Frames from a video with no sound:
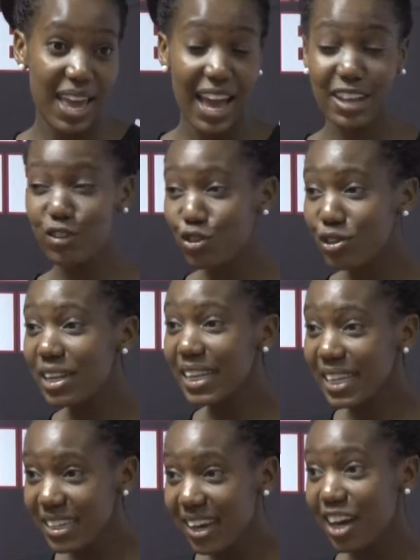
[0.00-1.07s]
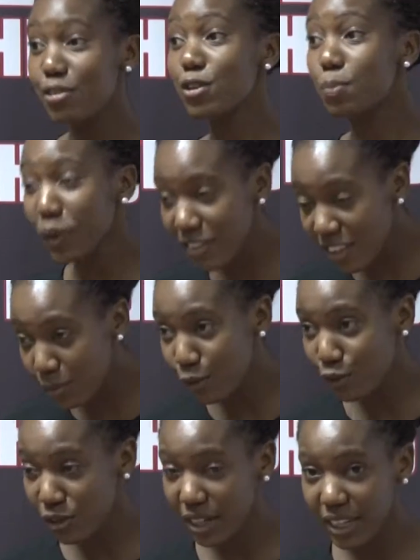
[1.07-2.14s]
A student leader, a responsible
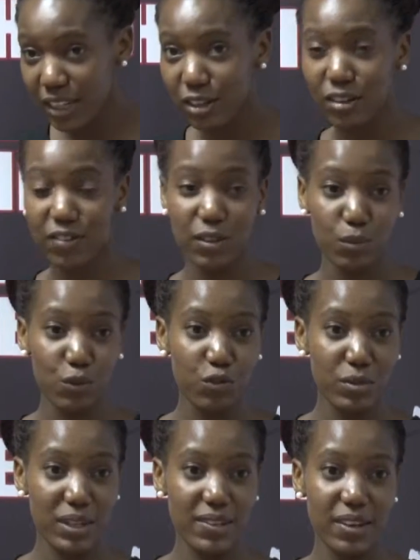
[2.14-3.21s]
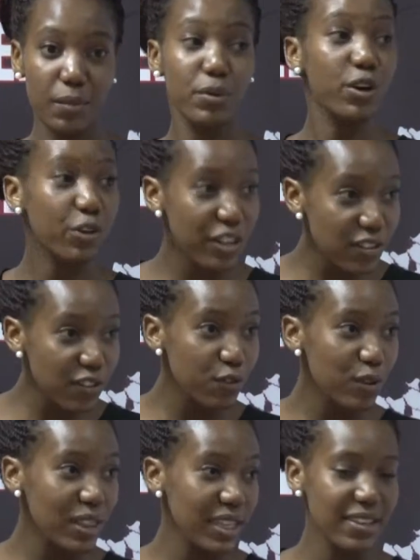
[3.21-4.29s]
student leader of the movement, a progressive
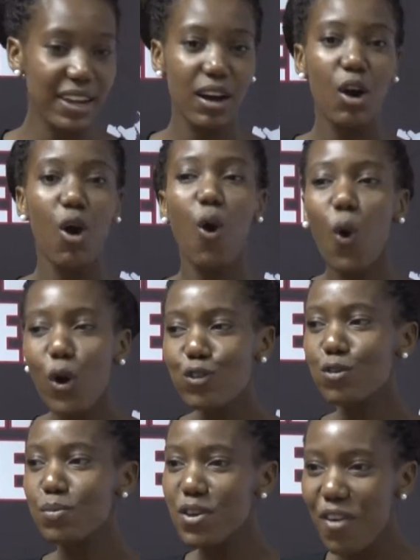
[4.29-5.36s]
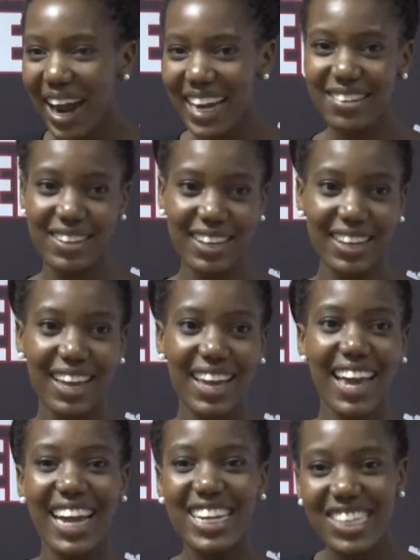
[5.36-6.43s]
youth leader, ought to be writing
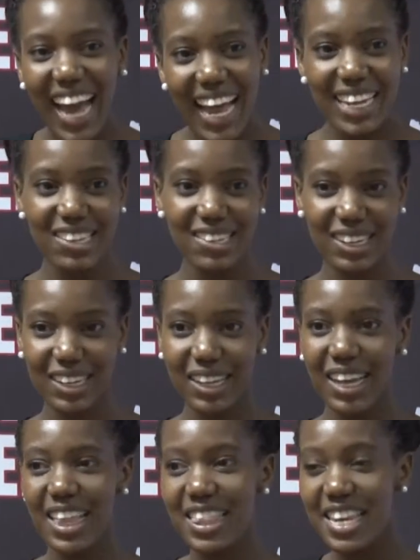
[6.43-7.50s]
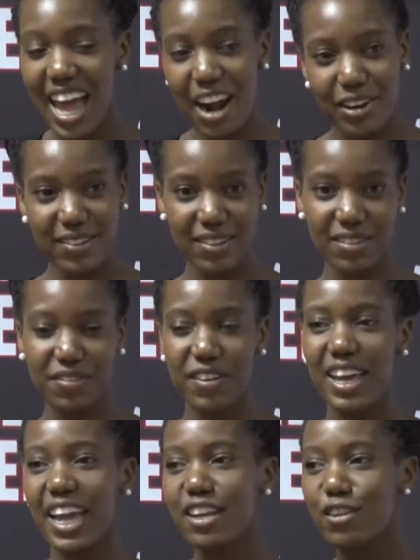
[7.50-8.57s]
and challenging the narrative
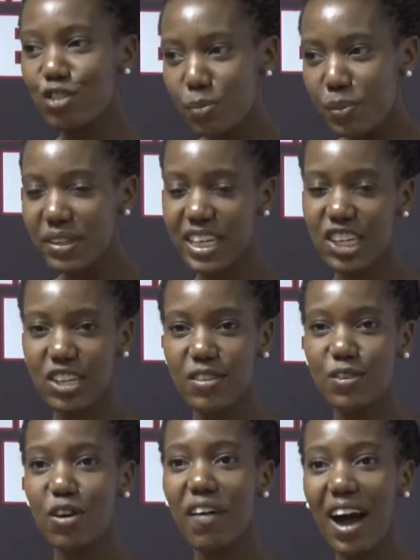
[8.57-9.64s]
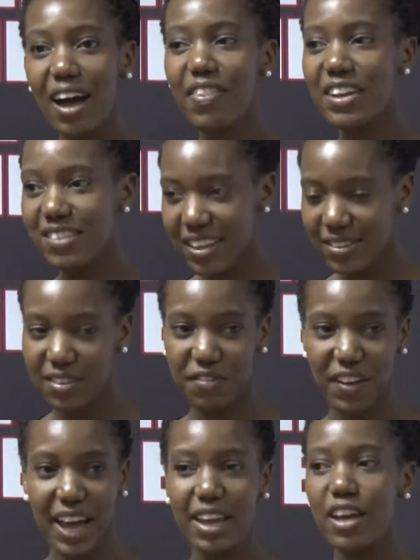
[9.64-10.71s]
and interpretations of how they
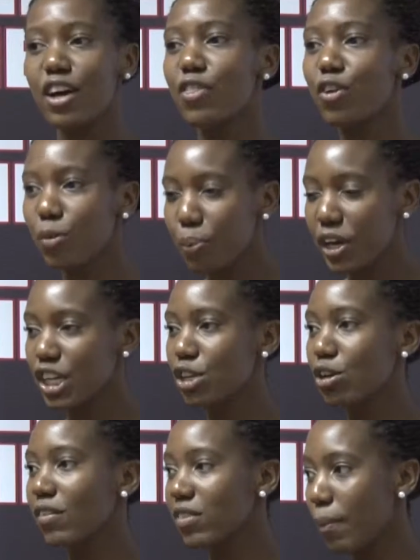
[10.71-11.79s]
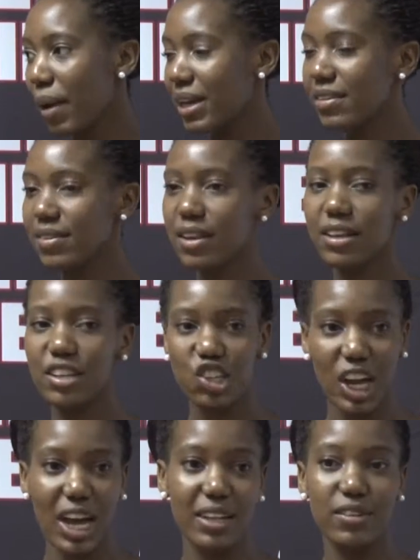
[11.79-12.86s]
justify the oppression of the Palestinian
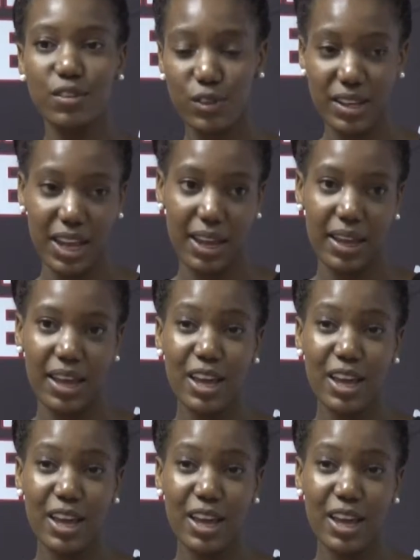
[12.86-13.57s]
child today.